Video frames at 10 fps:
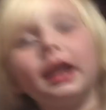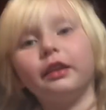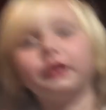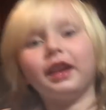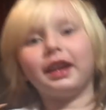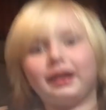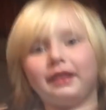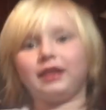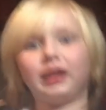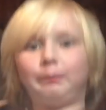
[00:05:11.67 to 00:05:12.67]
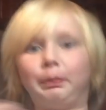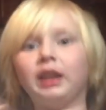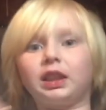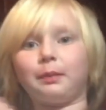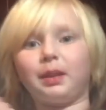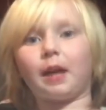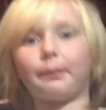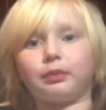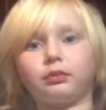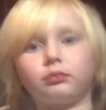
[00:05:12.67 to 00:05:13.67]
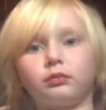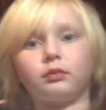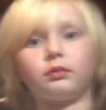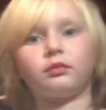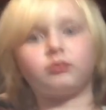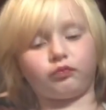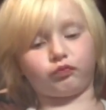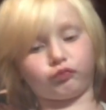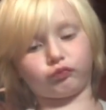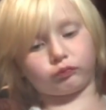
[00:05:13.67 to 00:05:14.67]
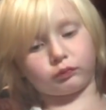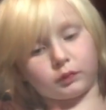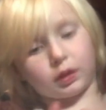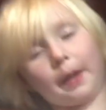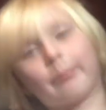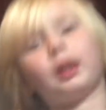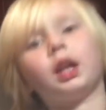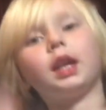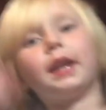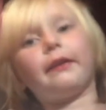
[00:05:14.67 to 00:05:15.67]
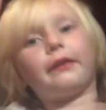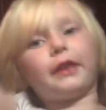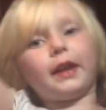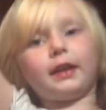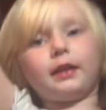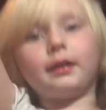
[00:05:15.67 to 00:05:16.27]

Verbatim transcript: Then he picked me up. You did, huh? Yep. Remember that time you got the